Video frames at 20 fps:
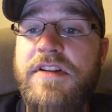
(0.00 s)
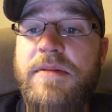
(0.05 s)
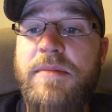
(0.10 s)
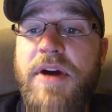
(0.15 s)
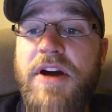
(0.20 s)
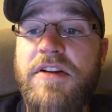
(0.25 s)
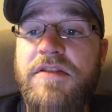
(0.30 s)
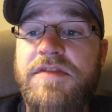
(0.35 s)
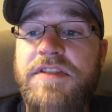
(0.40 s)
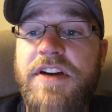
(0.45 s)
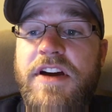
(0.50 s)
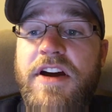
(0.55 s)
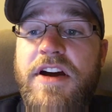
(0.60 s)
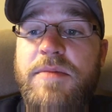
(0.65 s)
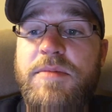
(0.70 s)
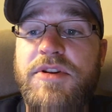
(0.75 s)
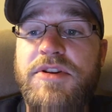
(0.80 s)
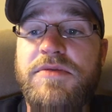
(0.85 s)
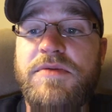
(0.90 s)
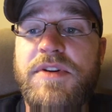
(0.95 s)
the amount of
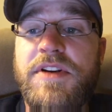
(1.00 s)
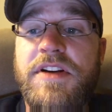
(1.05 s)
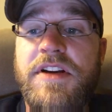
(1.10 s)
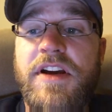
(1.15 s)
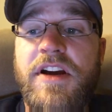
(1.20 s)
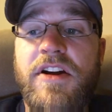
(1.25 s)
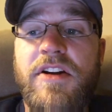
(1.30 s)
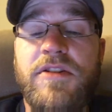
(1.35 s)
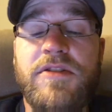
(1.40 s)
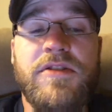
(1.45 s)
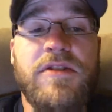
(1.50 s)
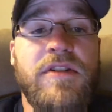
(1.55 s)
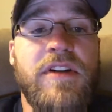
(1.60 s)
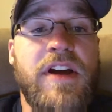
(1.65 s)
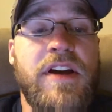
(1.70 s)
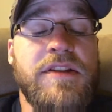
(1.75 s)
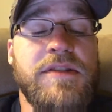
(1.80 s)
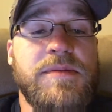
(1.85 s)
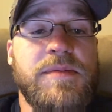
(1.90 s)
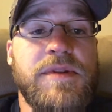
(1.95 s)
time between character
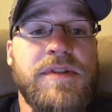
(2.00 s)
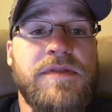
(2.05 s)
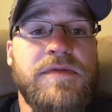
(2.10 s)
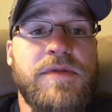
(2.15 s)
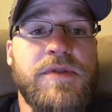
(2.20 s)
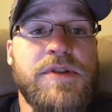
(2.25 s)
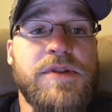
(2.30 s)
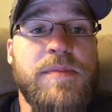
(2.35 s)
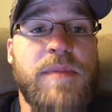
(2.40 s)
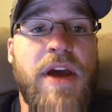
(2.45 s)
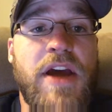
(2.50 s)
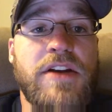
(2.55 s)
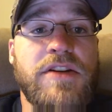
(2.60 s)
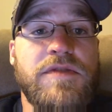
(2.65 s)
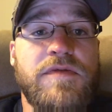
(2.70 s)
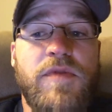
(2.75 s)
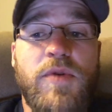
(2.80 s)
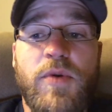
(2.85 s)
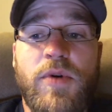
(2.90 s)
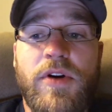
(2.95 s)
announcements for
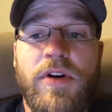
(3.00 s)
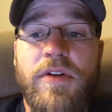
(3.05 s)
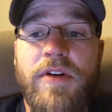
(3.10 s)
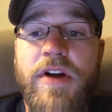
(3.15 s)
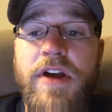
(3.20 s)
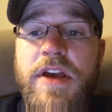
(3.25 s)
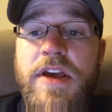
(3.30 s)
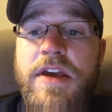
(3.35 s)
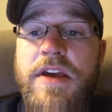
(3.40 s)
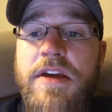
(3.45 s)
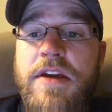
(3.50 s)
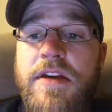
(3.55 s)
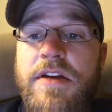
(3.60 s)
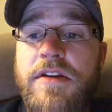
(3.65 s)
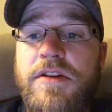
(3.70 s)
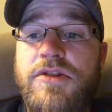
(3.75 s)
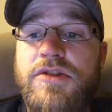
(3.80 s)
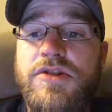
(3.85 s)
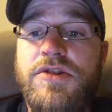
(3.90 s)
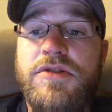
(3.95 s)
Smash 4.
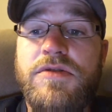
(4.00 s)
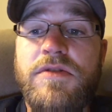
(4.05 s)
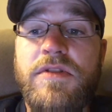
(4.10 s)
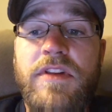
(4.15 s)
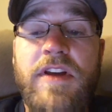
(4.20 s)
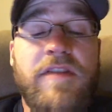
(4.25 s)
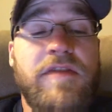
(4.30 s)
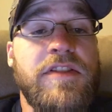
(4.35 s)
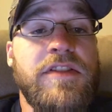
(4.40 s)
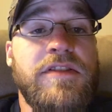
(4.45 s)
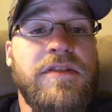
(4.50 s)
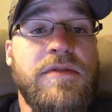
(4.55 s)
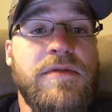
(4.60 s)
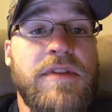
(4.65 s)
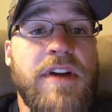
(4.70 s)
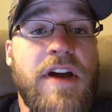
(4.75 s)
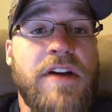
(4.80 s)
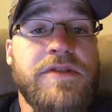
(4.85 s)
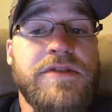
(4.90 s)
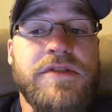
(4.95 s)
June 11th,
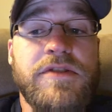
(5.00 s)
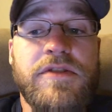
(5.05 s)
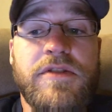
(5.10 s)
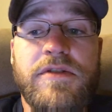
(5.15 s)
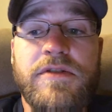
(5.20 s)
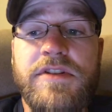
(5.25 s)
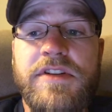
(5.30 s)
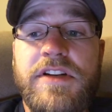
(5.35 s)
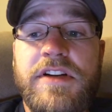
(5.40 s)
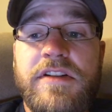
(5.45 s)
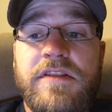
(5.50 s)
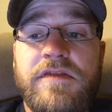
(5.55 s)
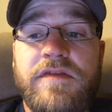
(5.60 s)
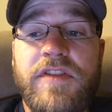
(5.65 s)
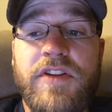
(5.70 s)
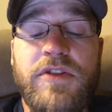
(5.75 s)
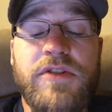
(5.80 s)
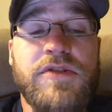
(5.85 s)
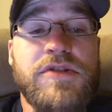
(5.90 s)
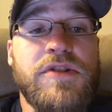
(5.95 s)
2013,
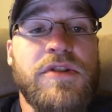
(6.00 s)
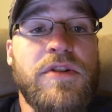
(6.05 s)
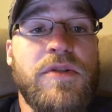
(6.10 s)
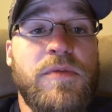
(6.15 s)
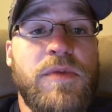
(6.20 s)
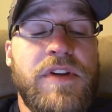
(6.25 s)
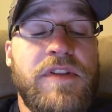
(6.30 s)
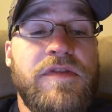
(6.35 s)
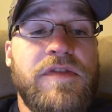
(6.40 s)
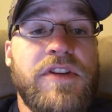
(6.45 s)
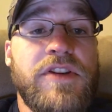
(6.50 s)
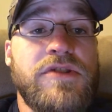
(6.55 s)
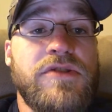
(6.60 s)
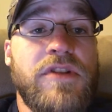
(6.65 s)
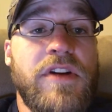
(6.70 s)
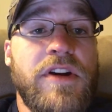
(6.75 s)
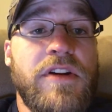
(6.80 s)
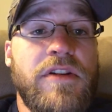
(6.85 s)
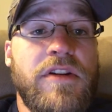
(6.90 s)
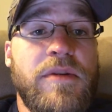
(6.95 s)
Villager, Wii Fit
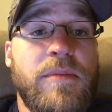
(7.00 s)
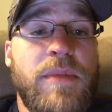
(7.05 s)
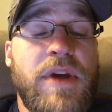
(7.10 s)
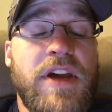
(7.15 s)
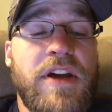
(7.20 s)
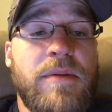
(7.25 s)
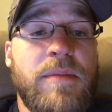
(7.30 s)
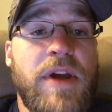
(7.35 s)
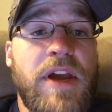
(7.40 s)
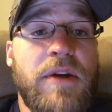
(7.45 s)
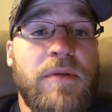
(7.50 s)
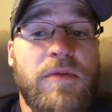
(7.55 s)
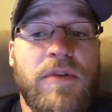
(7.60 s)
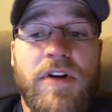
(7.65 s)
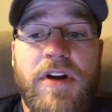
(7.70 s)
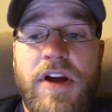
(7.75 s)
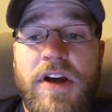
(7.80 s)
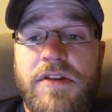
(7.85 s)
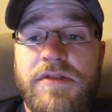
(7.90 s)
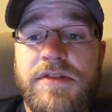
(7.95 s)
Trainer, and Mega Man were
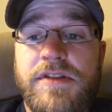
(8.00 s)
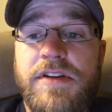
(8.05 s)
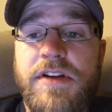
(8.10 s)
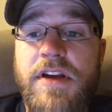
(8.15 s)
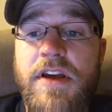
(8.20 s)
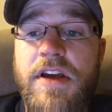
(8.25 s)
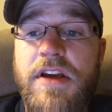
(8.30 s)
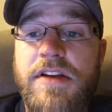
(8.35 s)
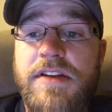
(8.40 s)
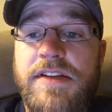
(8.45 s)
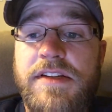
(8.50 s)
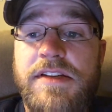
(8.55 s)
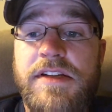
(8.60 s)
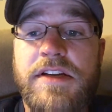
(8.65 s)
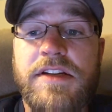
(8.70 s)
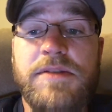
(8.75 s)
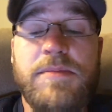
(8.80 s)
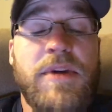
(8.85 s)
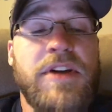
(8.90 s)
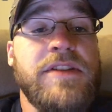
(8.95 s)
announced.
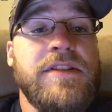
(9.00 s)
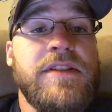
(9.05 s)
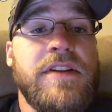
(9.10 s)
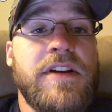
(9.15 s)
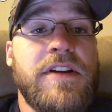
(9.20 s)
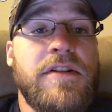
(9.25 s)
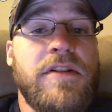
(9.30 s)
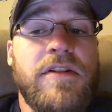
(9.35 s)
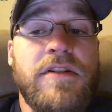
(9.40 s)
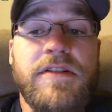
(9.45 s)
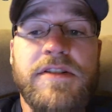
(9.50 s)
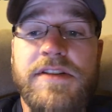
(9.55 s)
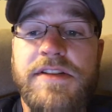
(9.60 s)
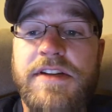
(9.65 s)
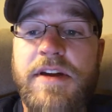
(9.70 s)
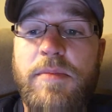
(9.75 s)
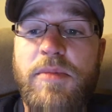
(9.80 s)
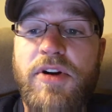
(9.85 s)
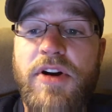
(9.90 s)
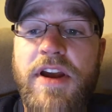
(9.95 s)
6 months later, on
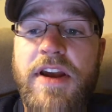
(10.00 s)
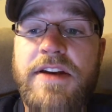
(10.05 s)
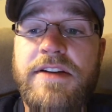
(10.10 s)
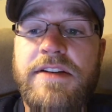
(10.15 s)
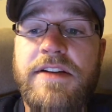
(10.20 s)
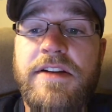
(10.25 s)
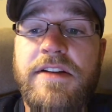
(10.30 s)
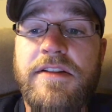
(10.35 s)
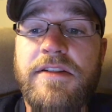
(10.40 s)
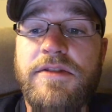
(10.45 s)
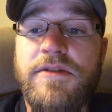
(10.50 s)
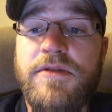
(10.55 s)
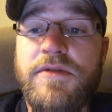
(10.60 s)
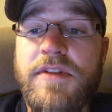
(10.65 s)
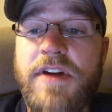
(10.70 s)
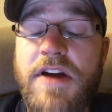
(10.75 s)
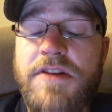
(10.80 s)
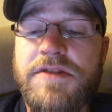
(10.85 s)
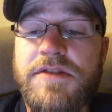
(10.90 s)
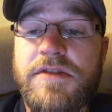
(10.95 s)
December 18th,
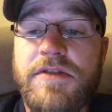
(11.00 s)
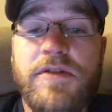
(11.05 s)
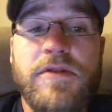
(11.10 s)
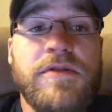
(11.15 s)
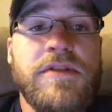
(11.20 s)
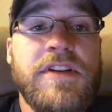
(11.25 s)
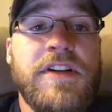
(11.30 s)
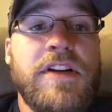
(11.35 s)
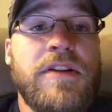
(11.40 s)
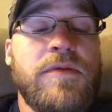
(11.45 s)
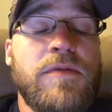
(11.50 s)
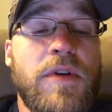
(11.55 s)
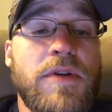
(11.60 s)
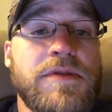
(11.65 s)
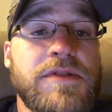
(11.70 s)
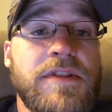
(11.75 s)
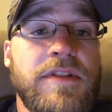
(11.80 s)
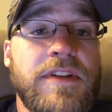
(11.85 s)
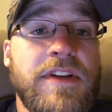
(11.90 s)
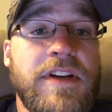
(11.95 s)
2013,
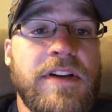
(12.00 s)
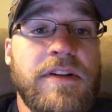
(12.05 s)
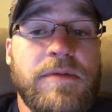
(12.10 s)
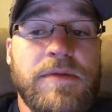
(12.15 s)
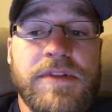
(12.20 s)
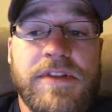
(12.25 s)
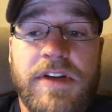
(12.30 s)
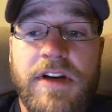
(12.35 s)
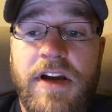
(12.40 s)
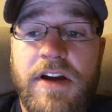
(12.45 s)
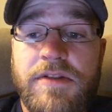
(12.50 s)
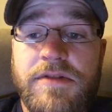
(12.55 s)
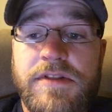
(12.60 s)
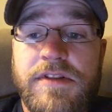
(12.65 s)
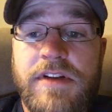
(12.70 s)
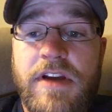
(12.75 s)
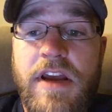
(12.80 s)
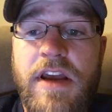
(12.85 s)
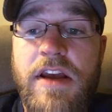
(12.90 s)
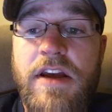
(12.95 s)
Rosalina was
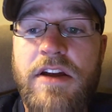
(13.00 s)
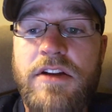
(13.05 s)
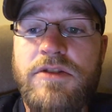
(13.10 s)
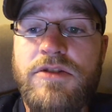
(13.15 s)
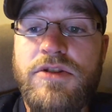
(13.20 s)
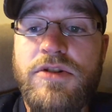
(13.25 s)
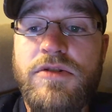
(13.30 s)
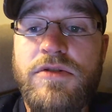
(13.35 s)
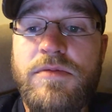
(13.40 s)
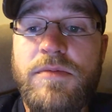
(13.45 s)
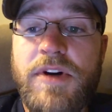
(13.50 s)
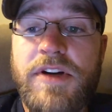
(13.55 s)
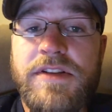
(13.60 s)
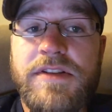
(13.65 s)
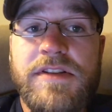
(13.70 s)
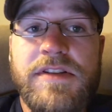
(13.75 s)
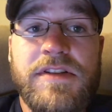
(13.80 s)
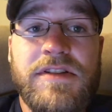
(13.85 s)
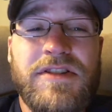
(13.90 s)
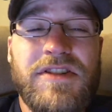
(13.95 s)
announced. 2
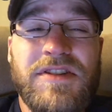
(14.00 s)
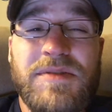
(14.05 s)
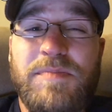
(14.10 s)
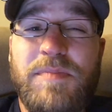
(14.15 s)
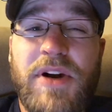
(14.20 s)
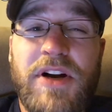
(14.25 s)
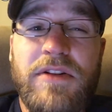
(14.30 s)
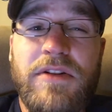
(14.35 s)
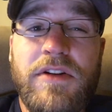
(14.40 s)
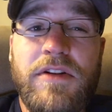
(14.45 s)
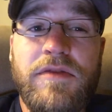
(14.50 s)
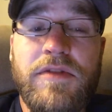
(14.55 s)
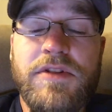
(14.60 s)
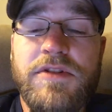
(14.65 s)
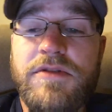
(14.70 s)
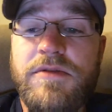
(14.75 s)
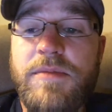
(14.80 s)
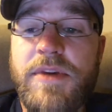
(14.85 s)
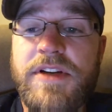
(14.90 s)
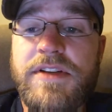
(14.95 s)
months, just barely over
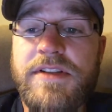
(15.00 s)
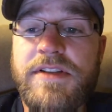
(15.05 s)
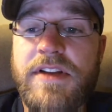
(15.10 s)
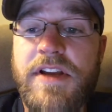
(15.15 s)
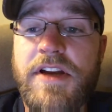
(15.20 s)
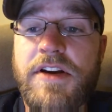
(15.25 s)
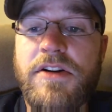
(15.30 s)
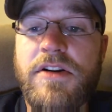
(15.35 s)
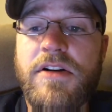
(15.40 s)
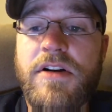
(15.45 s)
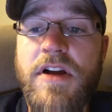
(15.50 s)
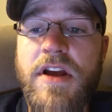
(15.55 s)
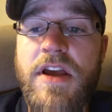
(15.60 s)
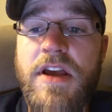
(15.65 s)
2 months later,